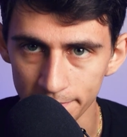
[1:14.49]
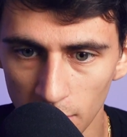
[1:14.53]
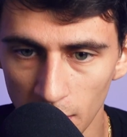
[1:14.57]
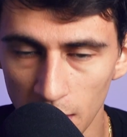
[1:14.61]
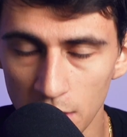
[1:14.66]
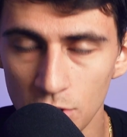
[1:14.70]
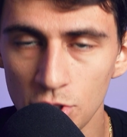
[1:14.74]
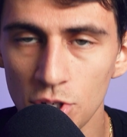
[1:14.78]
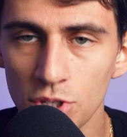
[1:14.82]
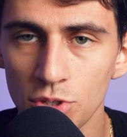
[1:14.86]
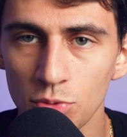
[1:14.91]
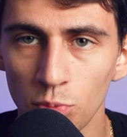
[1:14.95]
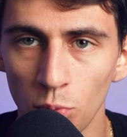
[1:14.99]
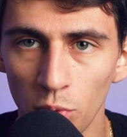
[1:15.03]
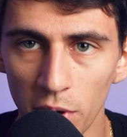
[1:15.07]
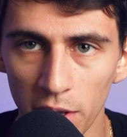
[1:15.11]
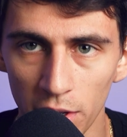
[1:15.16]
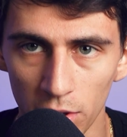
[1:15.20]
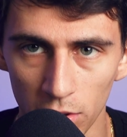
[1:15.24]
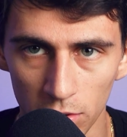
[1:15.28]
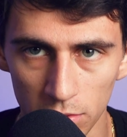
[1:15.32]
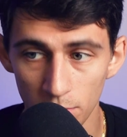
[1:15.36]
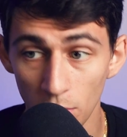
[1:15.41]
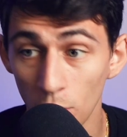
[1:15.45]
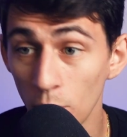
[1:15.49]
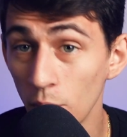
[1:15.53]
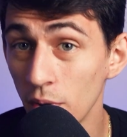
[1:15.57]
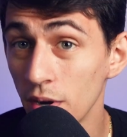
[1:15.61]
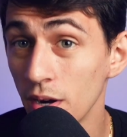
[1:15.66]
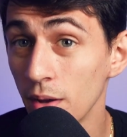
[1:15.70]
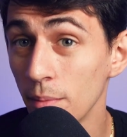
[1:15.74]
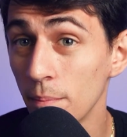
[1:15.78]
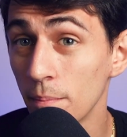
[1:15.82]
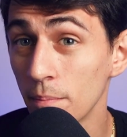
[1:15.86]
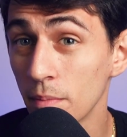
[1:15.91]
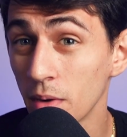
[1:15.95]
They just will. But
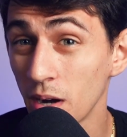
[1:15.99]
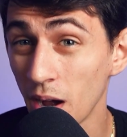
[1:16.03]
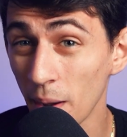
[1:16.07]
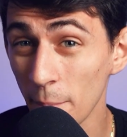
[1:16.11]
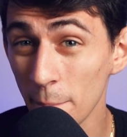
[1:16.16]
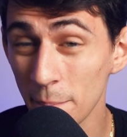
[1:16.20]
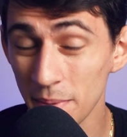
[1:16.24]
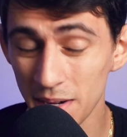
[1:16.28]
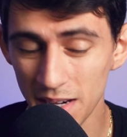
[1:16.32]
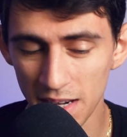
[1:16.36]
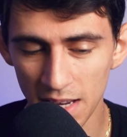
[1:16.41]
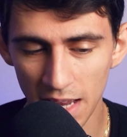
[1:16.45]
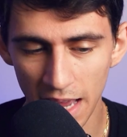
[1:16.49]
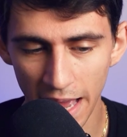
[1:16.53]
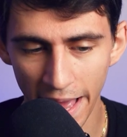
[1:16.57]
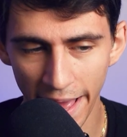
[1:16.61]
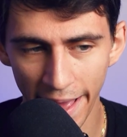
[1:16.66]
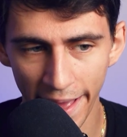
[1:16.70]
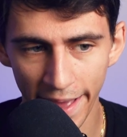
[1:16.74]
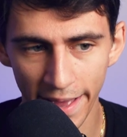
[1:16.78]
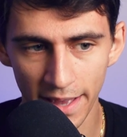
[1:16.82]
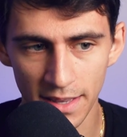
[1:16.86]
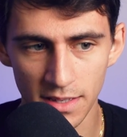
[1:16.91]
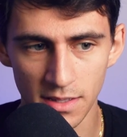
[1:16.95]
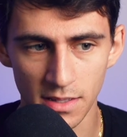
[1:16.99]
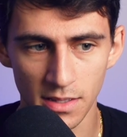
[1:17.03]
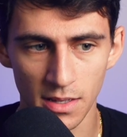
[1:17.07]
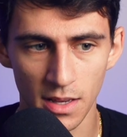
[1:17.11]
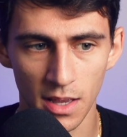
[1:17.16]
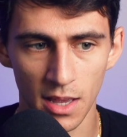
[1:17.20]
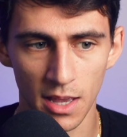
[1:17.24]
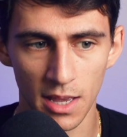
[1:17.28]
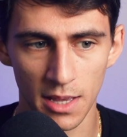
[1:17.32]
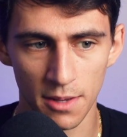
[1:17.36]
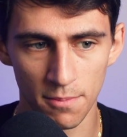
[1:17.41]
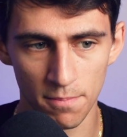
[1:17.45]
when a company has
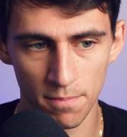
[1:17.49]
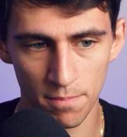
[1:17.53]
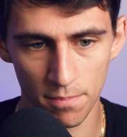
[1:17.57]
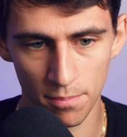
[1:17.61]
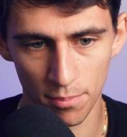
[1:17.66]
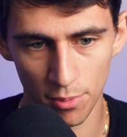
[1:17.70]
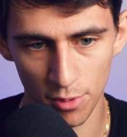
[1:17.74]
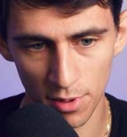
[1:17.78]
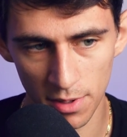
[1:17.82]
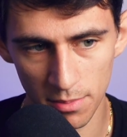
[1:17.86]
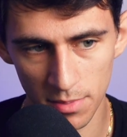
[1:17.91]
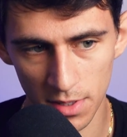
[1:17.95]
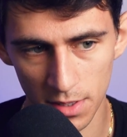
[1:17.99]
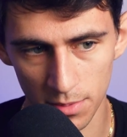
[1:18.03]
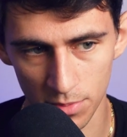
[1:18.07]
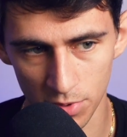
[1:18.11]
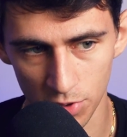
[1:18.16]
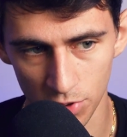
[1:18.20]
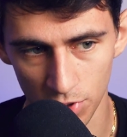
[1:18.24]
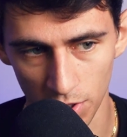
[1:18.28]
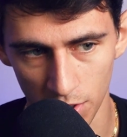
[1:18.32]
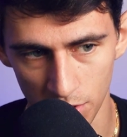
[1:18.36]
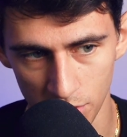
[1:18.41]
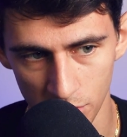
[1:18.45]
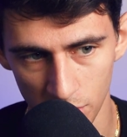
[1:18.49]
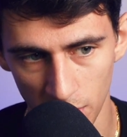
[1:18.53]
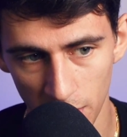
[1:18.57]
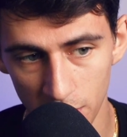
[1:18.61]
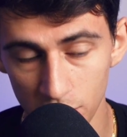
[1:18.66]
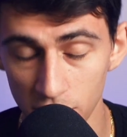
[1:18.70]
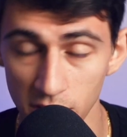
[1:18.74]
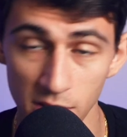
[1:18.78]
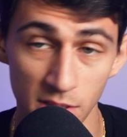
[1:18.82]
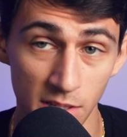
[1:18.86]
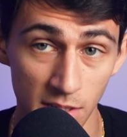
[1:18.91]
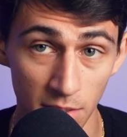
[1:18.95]
a premium structure,
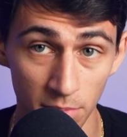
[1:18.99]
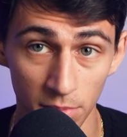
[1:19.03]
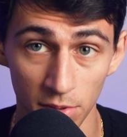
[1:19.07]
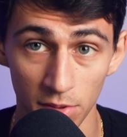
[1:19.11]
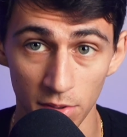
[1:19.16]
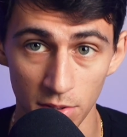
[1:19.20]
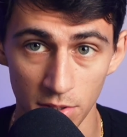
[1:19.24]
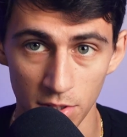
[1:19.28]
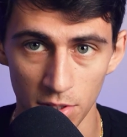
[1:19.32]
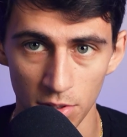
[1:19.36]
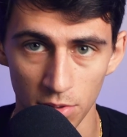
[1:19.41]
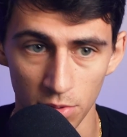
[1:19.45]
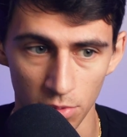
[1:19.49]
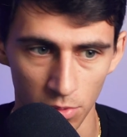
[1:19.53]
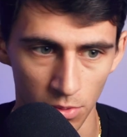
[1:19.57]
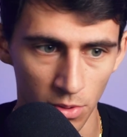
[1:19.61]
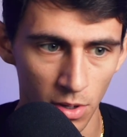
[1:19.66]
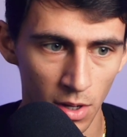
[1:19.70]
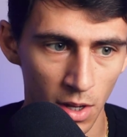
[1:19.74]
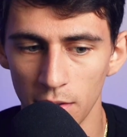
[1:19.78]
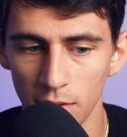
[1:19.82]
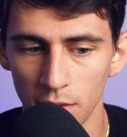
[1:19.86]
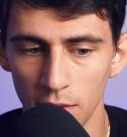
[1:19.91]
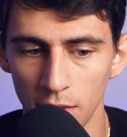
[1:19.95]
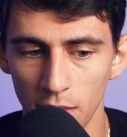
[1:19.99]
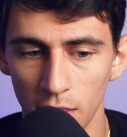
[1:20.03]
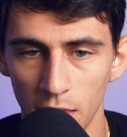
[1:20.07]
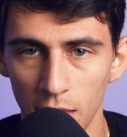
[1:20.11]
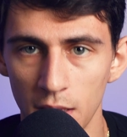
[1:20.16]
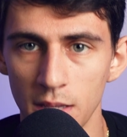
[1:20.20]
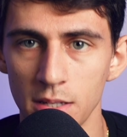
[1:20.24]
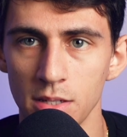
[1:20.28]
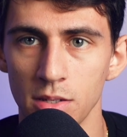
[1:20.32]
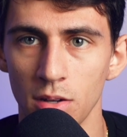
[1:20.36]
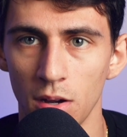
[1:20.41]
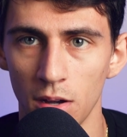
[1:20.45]
actually similar to
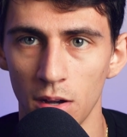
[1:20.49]
this